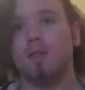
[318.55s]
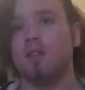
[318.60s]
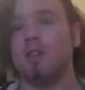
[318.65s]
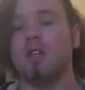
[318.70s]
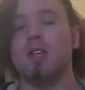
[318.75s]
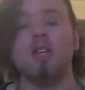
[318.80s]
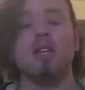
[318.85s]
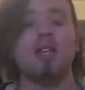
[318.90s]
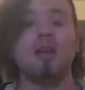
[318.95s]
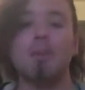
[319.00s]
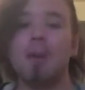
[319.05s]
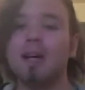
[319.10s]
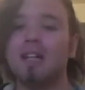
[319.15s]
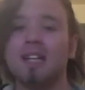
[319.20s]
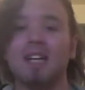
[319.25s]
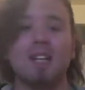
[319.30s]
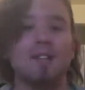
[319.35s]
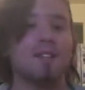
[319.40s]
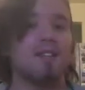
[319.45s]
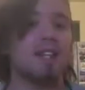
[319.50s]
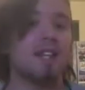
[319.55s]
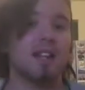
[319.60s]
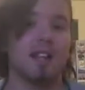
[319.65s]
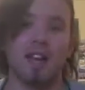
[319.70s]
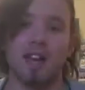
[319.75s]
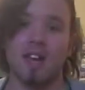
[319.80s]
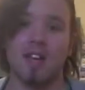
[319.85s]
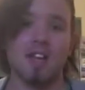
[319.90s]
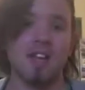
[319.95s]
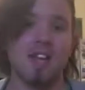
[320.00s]
you might like the vanilla
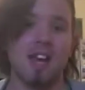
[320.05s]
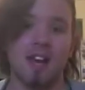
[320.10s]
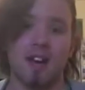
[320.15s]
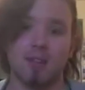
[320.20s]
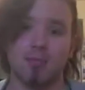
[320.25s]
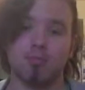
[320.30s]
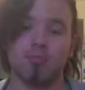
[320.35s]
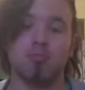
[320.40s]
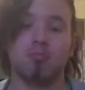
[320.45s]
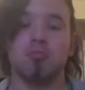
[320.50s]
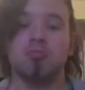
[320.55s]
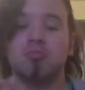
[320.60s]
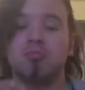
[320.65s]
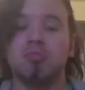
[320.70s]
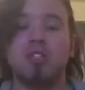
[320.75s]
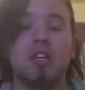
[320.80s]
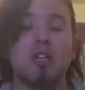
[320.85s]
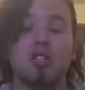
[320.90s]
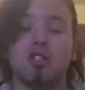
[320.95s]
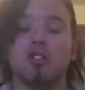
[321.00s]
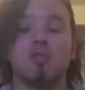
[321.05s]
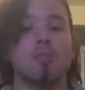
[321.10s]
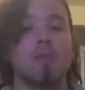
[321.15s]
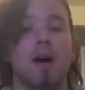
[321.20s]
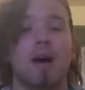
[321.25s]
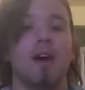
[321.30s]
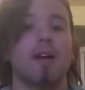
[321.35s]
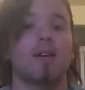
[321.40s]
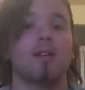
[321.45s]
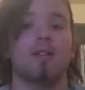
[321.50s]
hit you get. You just
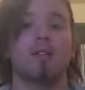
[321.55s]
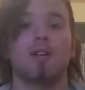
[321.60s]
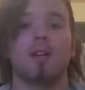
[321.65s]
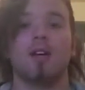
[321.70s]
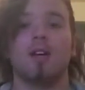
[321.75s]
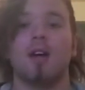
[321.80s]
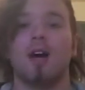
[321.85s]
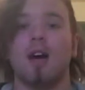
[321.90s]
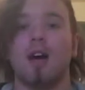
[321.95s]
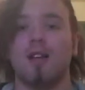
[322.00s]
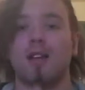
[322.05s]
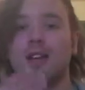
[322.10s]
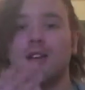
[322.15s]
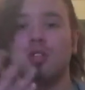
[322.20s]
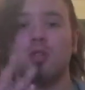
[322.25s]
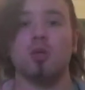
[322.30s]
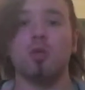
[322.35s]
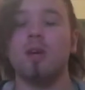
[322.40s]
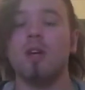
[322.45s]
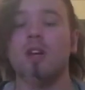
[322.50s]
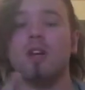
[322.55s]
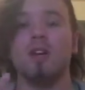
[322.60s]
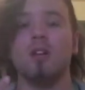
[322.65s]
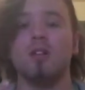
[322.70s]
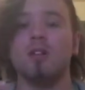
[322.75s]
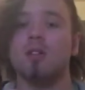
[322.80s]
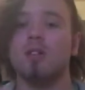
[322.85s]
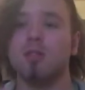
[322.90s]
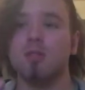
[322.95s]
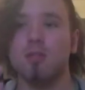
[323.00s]
might. That
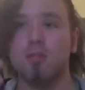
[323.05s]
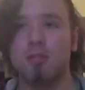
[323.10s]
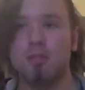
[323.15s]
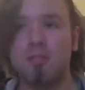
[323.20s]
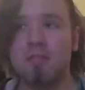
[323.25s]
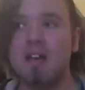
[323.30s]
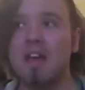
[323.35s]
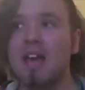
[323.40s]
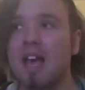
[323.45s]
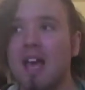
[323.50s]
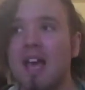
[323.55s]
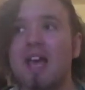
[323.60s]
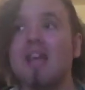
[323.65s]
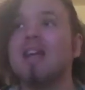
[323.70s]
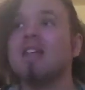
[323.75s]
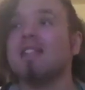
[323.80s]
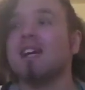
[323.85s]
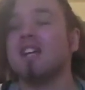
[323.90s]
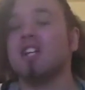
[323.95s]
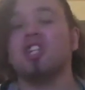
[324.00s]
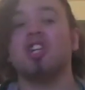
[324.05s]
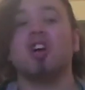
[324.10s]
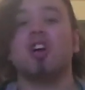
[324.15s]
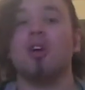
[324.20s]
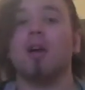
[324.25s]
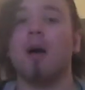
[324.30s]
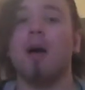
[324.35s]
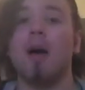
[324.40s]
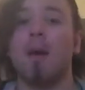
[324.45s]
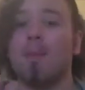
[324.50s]
sweetness, it is actually
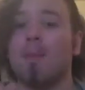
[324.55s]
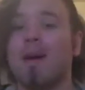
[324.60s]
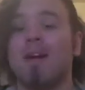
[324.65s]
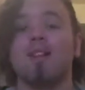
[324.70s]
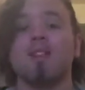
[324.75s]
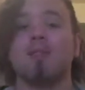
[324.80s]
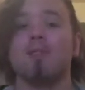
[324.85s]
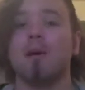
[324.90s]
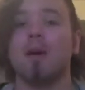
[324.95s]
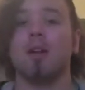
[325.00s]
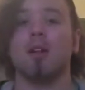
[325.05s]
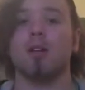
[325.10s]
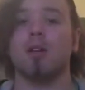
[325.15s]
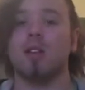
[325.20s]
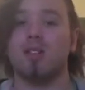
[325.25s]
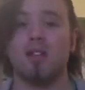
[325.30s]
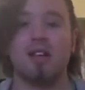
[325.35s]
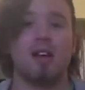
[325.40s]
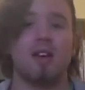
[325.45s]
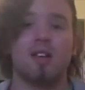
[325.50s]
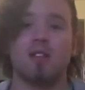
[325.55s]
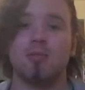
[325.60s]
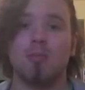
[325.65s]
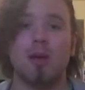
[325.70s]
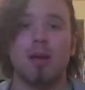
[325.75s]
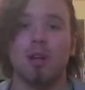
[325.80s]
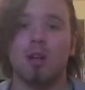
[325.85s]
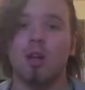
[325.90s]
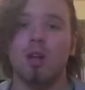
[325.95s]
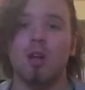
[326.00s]
not a bad smell. It's a nice
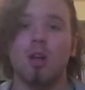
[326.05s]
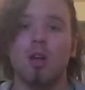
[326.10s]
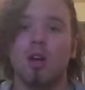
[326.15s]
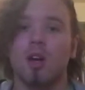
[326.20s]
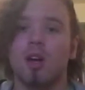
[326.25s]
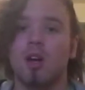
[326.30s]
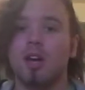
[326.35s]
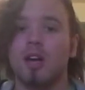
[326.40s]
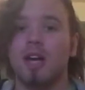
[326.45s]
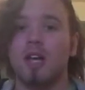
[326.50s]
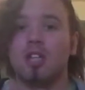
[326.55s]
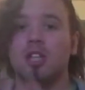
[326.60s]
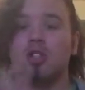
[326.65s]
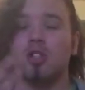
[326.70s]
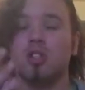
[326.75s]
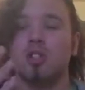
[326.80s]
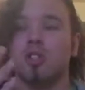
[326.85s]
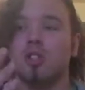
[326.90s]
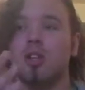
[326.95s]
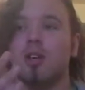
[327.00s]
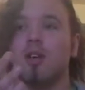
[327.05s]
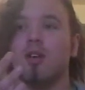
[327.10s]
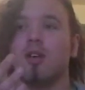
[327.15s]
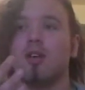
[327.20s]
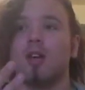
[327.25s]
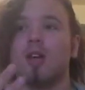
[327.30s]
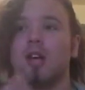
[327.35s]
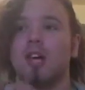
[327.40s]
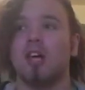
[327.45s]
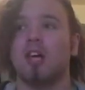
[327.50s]
smell. It's just
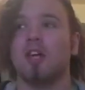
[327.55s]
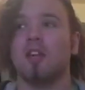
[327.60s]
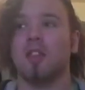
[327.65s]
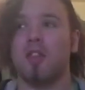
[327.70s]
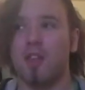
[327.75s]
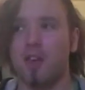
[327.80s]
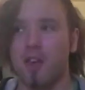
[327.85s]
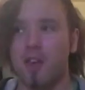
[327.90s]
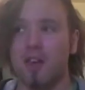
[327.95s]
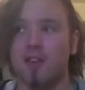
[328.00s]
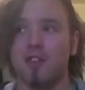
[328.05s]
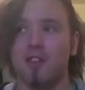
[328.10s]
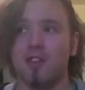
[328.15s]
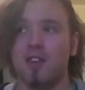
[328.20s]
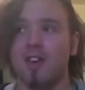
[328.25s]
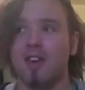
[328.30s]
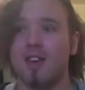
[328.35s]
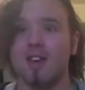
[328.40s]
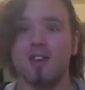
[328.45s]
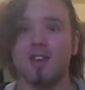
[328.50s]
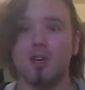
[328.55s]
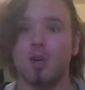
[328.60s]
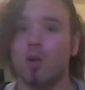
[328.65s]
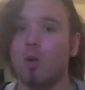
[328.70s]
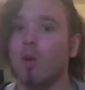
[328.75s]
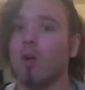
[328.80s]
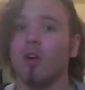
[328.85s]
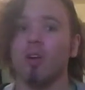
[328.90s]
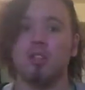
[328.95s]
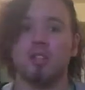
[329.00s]
the
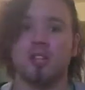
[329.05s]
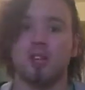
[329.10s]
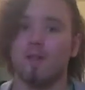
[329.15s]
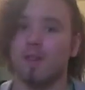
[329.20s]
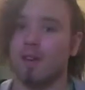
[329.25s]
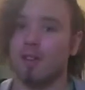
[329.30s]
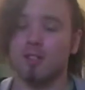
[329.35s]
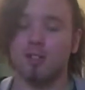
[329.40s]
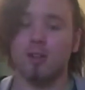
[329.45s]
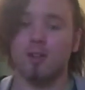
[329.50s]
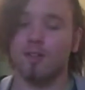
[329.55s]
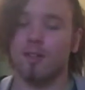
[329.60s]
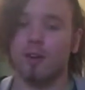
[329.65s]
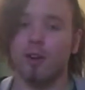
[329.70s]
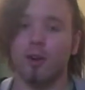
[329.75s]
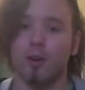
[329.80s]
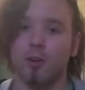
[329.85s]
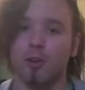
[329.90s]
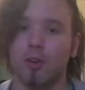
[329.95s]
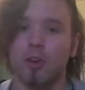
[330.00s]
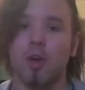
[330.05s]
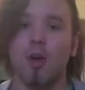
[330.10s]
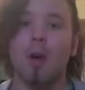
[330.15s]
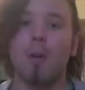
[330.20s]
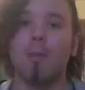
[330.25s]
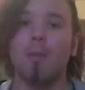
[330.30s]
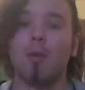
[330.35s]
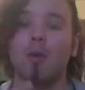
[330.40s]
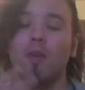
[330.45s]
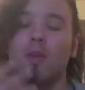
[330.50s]
quality of it's not very good.
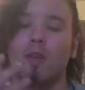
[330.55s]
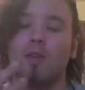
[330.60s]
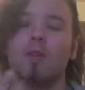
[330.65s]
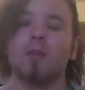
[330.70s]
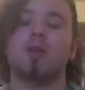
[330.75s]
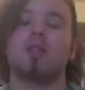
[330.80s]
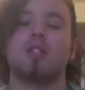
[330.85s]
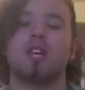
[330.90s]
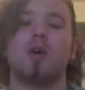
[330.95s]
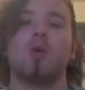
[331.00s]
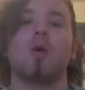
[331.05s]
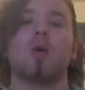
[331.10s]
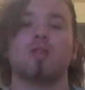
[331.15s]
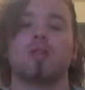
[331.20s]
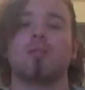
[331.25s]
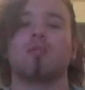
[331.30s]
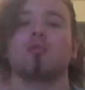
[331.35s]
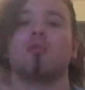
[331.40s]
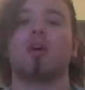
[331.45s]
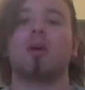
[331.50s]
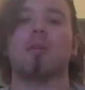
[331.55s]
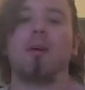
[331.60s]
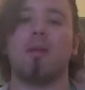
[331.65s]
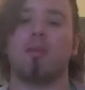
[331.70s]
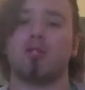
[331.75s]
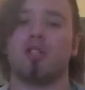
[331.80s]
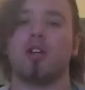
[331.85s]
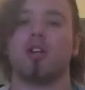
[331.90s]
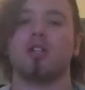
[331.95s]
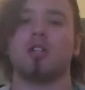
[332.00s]
But when I say quality, I'm talking about
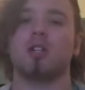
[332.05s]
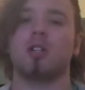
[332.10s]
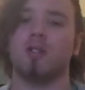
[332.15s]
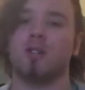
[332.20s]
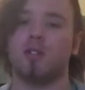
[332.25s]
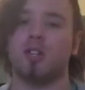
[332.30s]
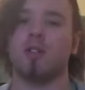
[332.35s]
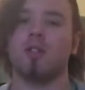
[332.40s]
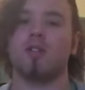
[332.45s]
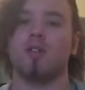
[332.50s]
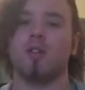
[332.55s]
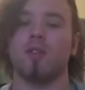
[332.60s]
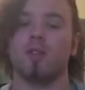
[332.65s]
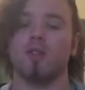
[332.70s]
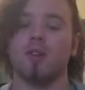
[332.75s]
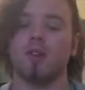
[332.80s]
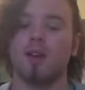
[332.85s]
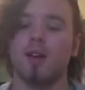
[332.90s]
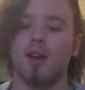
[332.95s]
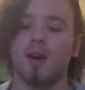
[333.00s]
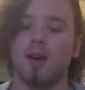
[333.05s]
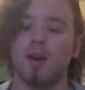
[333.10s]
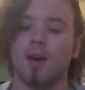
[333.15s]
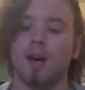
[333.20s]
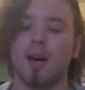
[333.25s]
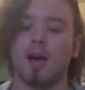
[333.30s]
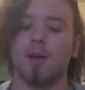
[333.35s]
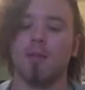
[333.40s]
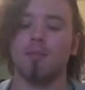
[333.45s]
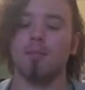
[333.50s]
projection and longevity, obviously.
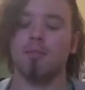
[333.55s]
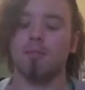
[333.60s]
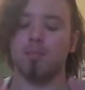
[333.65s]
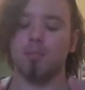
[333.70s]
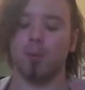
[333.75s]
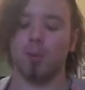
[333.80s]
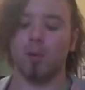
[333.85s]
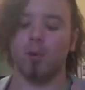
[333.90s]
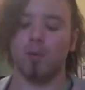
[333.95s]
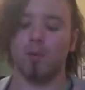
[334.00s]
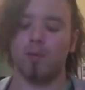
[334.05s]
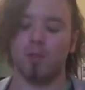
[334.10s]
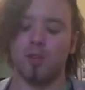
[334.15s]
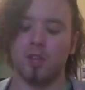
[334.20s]
But